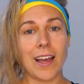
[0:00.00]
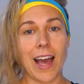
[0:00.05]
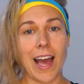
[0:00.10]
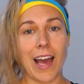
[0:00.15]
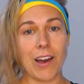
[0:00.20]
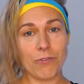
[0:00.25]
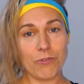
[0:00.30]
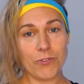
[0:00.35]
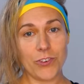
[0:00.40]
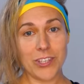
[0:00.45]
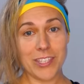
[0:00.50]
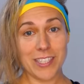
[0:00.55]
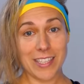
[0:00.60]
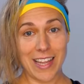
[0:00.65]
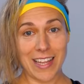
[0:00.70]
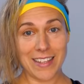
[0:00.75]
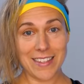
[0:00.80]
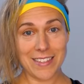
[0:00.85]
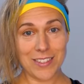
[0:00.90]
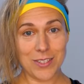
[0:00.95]
At first
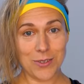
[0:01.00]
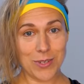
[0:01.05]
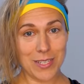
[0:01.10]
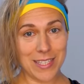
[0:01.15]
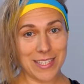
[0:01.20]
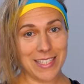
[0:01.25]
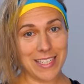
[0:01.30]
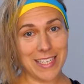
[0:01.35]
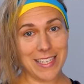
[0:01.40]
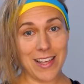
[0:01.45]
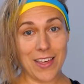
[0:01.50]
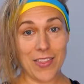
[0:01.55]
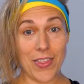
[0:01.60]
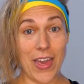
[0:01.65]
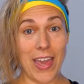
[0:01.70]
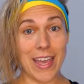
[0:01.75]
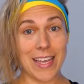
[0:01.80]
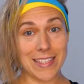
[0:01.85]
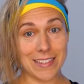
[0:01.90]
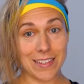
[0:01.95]
glance, you can see that
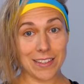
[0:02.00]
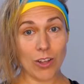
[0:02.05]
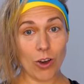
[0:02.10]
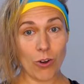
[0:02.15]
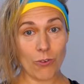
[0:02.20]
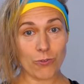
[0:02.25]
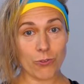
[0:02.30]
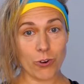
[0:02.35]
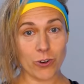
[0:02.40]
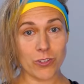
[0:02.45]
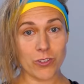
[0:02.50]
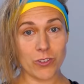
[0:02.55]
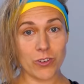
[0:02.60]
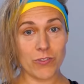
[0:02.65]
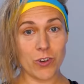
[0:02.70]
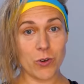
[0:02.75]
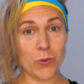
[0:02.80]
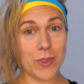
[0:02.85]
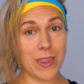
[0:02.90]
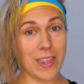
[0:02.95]
there is a lot of
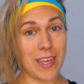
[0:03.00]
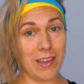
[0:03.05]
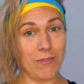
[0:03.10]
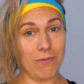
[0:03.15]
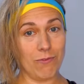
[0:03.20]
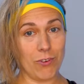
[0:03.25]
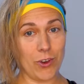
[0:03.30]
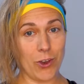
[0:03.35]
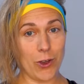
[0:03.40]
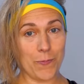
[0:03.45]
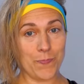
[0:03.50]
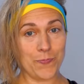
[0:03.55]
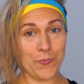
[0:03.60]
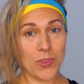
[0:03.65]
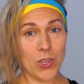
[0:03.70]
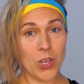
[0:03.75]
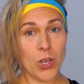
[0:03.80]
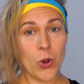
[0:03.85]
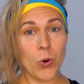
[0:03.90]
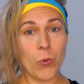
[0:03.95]
crossover with the invert.
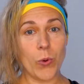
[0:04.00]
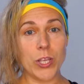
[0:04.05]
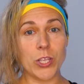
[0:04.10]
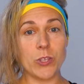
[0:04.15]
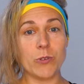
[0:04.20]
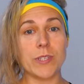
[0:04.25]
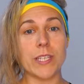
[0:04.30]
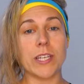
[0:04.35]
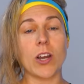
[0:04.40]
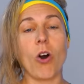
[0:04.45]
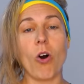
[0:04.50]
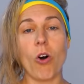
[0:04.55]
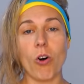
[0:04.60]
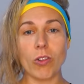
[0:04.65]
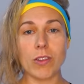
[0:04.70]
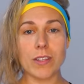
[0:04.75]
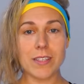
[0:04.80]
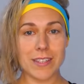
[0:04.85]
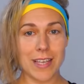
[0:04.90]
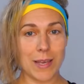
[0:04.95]
We're using
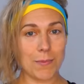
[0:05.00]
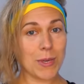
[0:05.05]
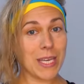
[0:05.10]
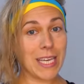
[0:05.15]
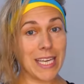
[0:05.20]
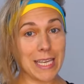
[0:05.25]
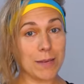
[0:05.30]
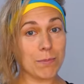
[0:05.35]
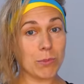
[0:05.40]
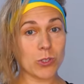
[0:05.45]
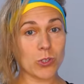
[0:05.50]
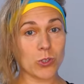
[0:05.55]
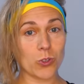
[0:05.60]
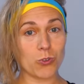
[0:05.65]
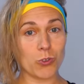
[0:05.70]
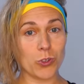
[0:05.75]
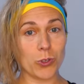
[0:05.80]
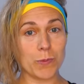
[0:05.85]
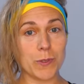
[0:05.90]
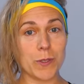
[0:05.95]
all the same key muscle
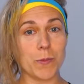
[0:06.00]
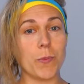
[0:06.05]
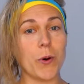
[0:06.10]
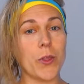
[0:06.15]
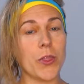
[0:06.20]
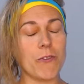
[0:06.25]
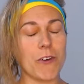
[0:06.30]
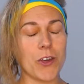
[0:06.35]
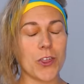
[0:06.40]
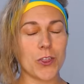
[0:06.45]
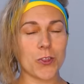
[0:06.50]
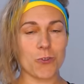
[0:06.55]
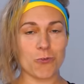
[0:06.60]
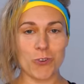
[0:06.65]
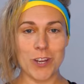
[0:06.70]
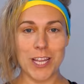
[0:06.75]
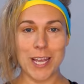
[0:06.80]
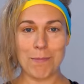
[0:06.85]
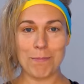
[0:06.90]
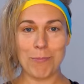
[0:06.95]
groups, but there are
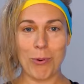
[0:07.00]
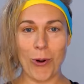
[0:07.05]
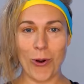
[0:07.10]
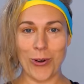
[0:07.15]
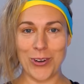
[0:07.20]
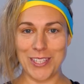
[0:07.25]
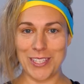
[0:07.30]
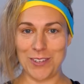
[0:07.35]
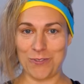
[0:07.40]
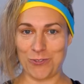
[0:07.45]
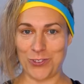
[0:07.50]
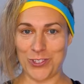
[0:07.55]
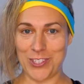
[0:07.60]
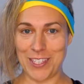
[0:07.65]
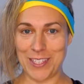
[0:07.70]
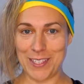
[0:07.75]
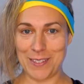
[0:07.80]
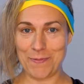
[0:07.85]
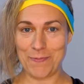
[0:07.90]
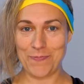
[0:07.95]
three important
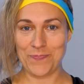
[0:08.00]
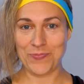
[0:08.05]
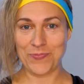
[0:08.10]
differences.